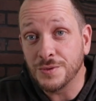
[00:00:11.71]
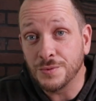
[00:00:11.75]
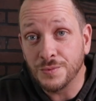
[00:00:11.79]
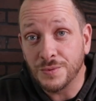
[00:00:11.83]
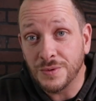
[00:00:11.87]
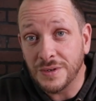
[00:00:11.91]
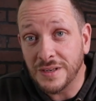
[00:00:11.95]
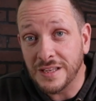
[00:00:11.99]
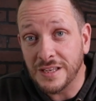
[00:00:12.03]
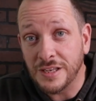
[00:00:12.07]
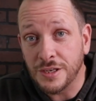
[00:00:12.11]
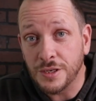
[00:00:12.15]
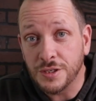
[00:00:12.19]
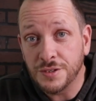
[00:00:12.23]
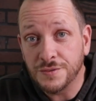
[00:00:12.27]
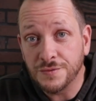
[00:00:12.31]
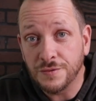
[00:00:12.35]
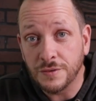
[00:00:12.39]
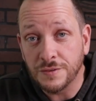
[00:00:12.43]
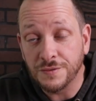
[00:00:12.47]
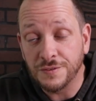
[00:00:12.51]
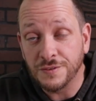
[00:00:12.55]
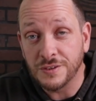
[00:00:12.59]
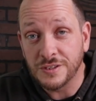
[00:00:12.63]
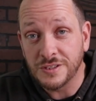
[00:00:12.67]
are really
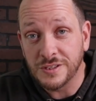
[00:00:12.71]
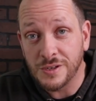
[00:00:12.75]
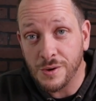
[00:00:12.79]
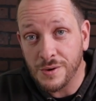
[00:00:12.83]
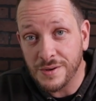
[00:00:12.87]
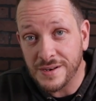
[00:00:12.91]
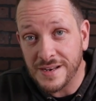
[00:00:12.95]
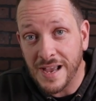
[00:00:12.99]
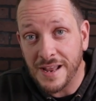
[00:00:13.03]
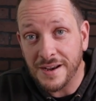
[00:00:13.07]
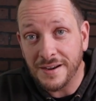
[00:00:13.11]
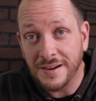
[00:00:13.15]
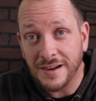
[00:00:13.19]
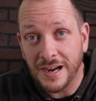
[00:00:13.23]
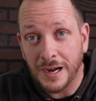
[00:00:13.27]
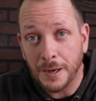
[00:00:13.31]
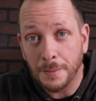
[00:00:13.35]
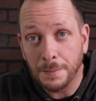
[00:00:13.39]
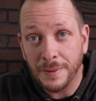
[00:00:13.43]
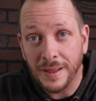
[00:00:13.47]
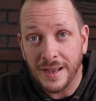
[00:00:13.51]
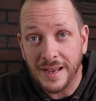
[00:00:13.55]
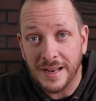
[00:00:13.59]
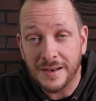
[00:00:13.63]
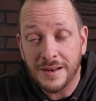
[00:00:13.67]
useful for slowing down your
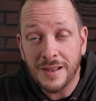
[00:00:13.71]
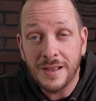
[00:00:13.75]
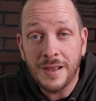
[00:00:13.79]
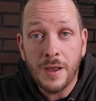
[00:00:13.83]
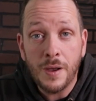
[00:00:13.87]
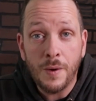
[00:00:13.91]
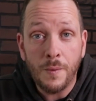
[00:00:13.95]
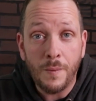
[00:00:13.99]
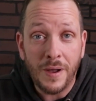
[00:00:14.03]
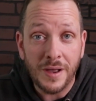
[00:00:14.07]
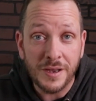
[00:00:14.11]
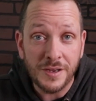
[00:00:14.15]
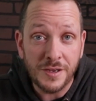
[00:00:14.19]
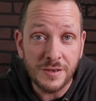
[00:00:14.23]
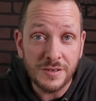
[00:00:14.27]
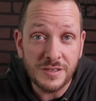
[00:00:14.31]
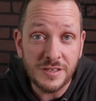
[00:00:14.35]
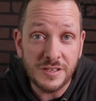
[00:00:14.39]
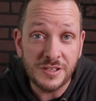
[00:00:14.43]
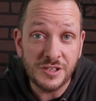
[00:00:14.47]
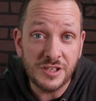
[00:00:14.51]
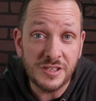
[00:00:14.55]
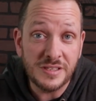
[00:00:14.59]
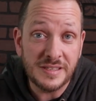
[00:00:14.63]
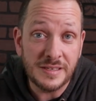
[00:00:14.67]
airplane while
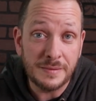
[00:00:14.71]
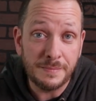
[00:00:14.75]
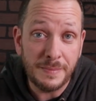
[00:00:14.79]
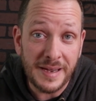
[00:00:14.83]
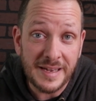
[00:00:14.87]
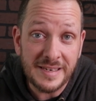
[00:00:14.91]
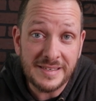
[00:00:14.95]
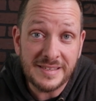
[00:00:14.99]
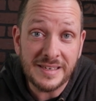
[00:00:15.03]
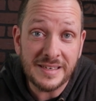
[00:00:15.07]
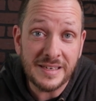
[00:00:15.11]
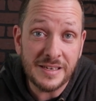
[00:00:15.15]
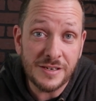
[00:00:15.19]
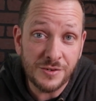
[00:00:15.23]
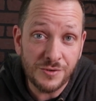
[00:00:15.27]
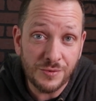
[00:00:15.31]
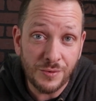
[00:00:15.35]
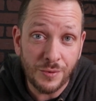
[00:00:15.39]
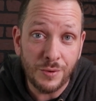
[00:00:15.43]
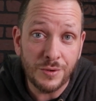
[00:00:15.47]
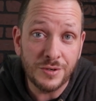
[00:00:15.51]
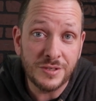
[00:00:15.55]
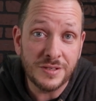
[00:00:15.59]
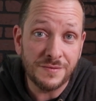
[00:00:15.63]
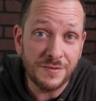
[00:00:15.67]
using just the basic
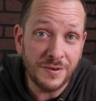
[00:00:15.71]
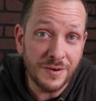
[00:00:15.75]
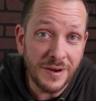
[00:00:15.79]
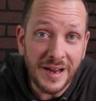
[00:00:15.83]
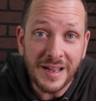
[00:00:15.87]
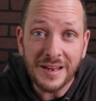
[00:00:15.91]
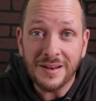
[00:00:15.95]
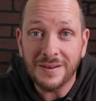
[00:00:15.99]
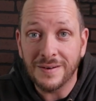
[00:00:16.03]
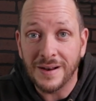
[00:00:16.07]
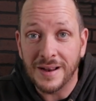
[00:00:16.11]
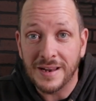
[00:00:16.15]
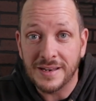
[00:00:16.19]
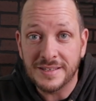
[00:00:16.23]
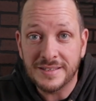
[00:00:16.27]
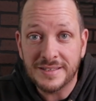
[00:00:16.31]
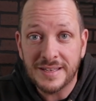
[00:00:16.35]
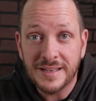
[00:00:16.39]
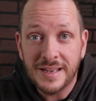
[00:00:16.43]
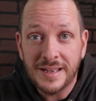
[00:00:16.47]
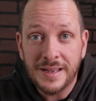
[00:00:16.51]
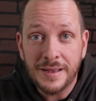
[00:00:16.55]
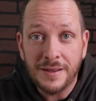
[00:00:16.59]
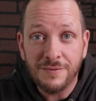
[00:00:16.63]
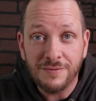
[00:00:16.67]
controls of your ailerons.
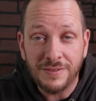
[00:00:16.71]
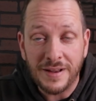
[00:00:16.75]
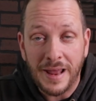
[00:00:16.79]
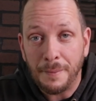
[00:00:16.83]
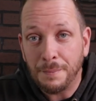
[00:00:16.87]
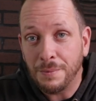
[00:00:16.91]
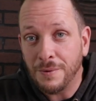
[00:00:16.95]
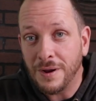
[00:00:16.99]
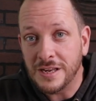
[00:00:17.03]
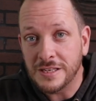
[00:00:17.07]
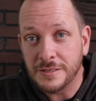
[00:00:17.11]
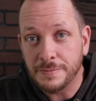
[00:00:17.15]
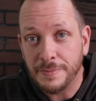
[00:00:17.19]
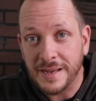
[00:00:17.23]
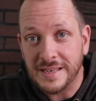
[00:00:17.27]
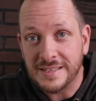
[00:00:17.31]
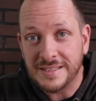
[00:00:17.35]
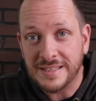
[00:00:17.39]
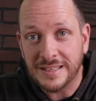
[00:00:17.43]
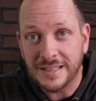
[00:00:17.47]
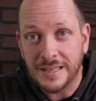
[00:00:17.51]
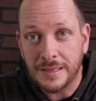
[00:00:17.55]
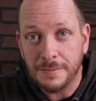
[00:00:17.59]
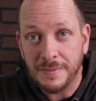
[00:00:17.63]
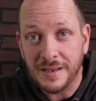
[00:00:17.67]
Flaperons
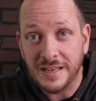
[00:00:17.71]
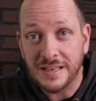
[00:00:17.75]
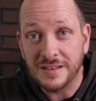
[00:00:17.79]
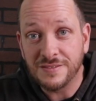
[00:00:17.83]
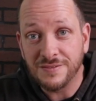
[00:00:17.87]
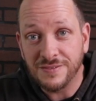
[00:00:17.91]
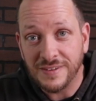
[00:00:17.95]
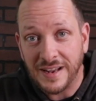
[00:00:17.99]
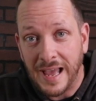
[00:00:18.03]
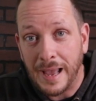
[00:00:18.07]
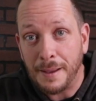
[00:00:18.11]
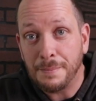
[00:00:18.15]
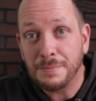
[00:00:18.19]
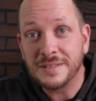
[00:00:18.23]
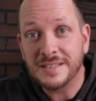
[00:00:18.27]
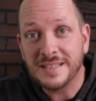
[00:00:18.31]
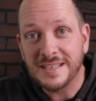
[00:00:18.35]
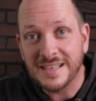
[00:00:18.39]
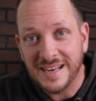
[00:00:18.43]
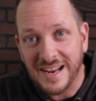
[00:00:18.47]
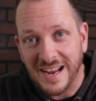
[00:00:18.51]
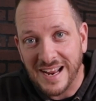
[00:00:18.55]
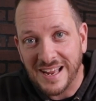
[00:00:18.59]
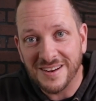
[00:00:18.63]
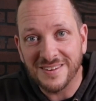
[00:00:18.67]
basically means flaps
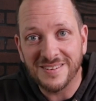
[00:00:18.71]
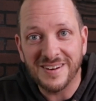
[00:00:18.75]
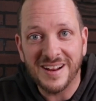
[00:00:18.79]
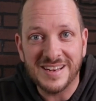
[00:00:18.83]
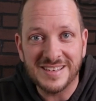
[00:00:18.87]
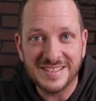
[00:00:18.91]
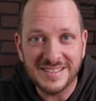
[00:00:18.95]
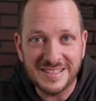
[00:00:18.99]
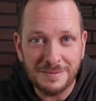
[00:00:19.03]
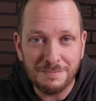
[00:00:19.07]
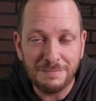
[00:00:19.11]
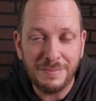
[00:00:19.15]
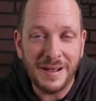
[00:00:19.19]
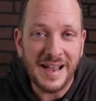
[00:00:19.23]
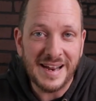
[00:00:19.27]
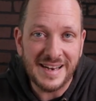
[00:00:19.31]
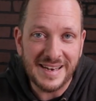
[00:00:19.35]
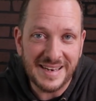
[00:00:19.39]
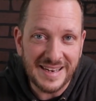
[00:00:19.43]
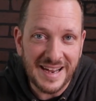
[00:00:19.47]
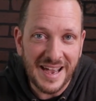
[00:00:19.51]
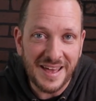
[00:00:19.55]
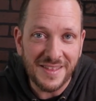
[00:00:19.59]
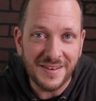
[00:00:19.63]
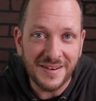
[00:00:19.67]
and ailerons combined
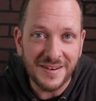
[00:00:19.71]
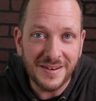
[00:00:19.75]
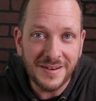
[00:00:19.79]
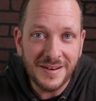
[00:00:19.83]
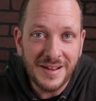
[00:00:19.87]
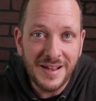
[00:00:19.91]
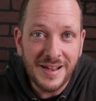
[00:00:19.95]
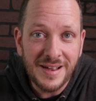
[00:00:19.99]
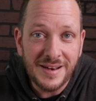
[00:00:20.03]
together.